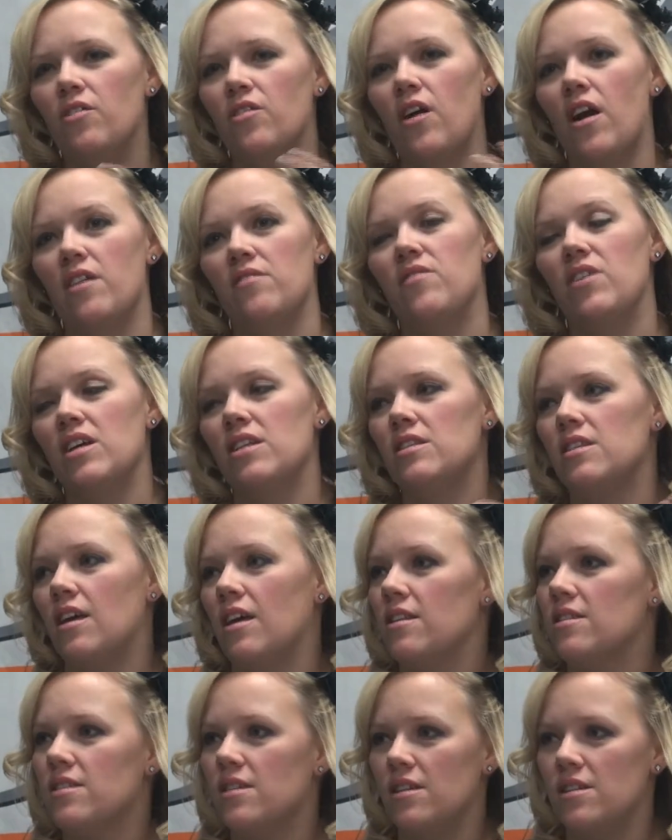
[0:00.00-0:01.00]
The advanced
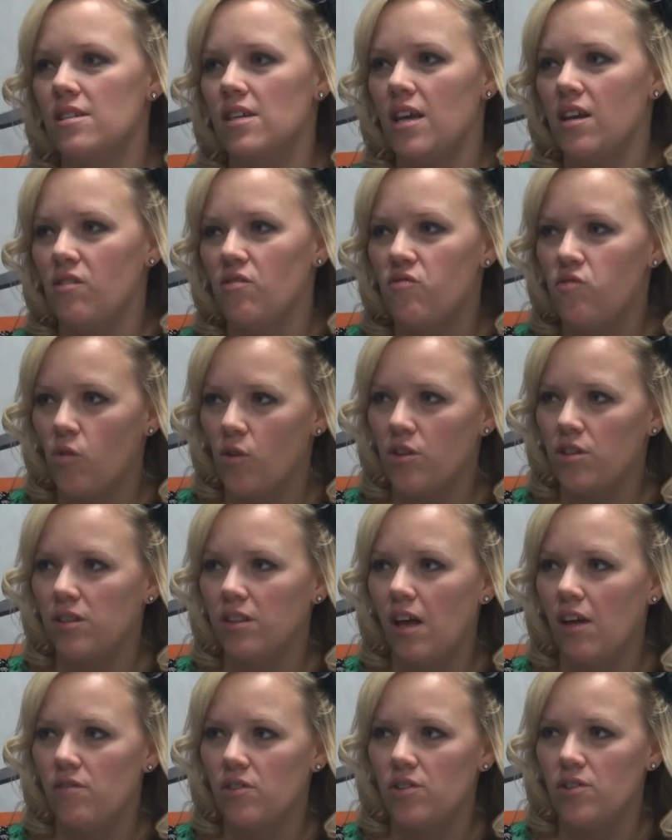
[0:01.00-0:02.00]
kids can take a 4th
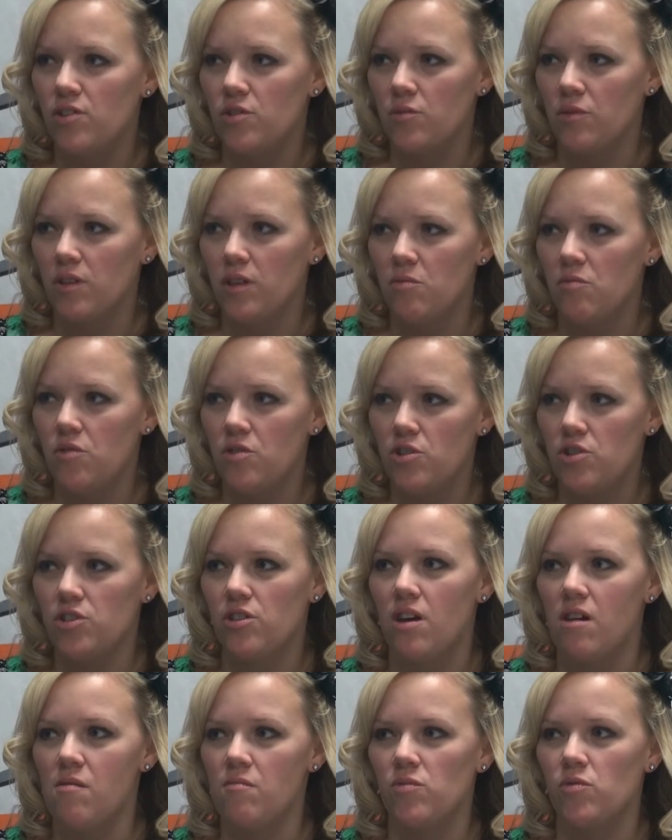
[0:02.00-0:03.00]
level to really push
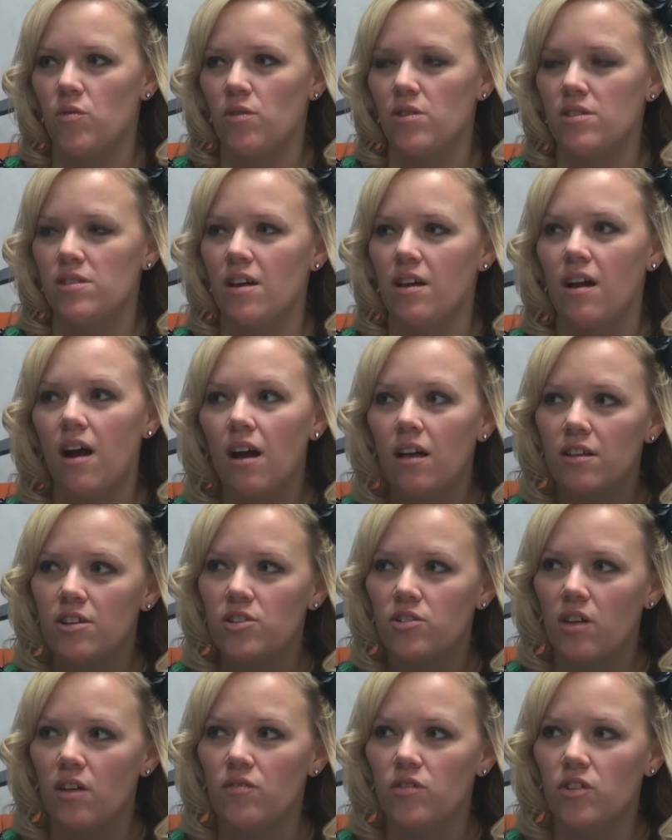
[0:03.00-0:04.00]
them towards that
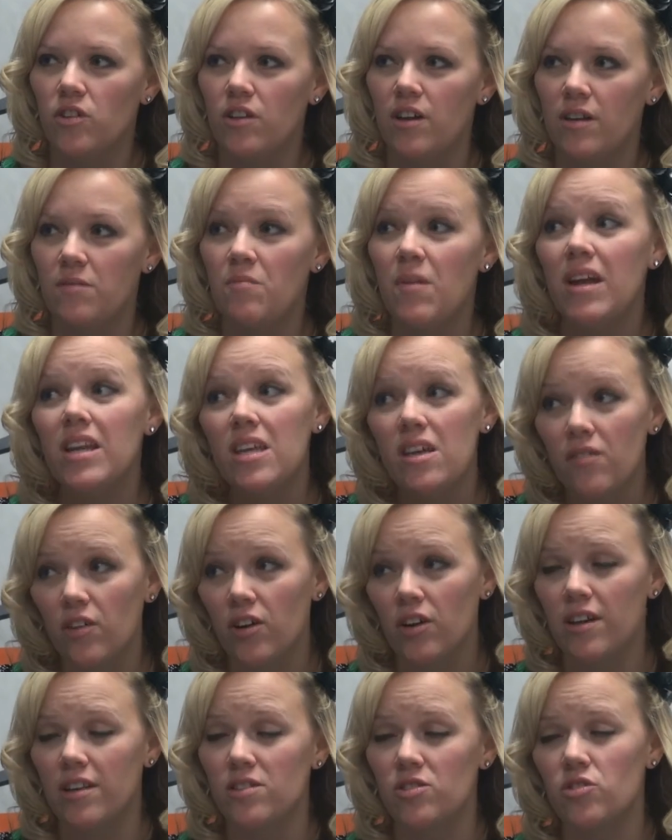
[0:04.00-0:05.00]
college level. And many of
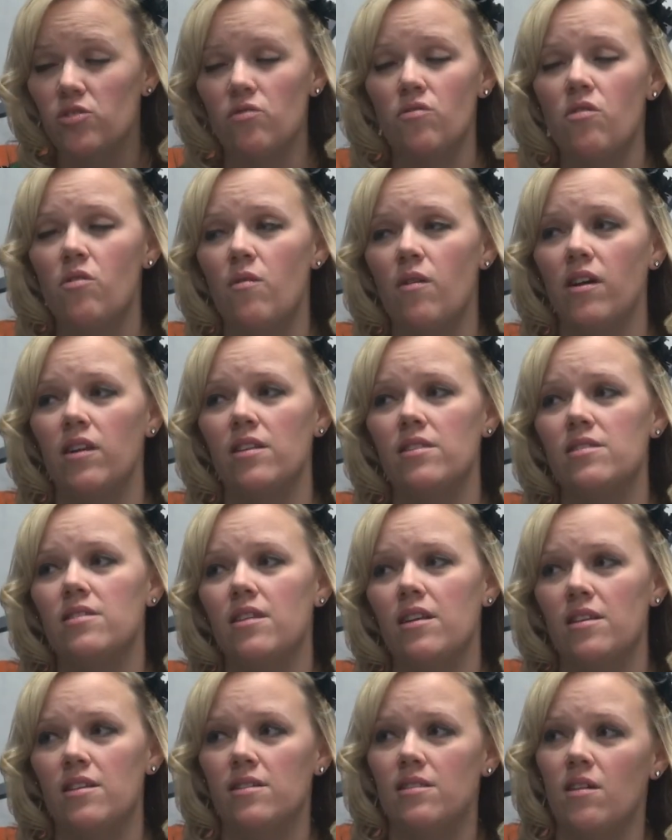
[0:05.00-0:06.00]
our kids do go on and
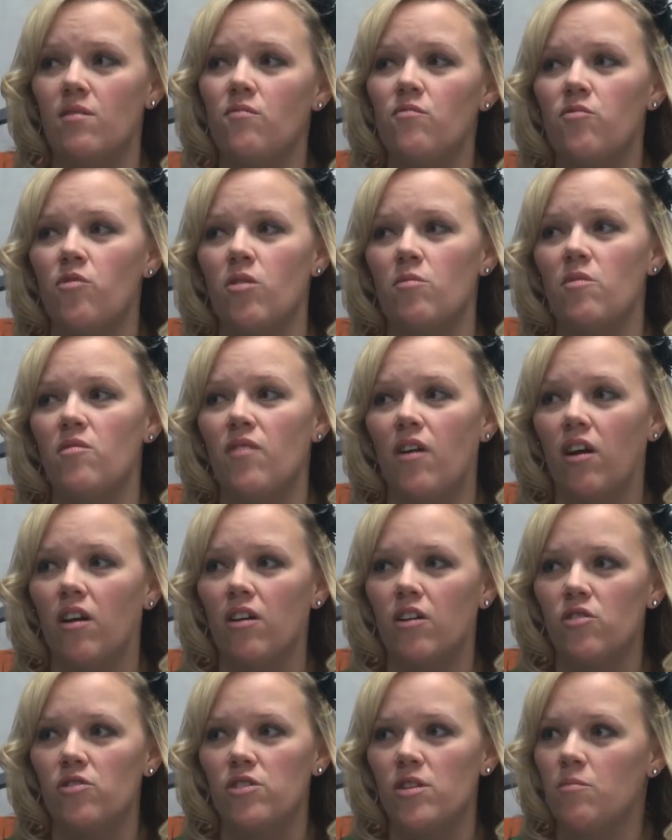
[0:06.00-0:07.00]
study some form of
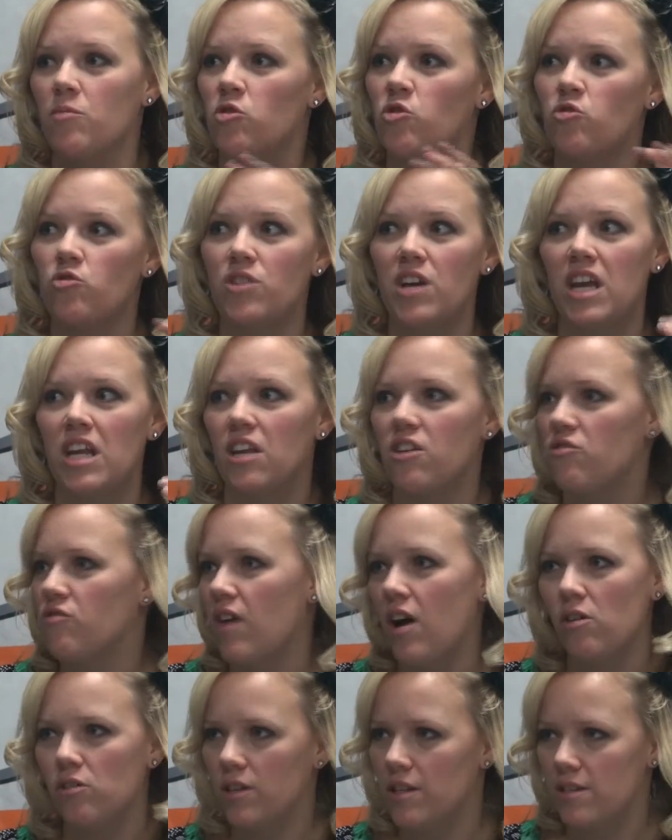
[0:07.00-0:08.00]
art or some creative
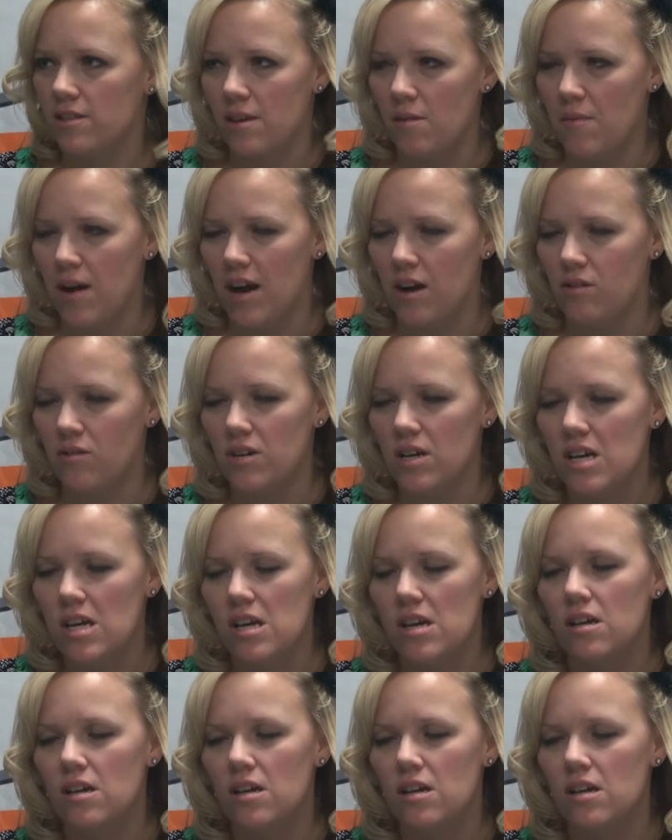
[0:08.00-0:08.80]
outlet somehow.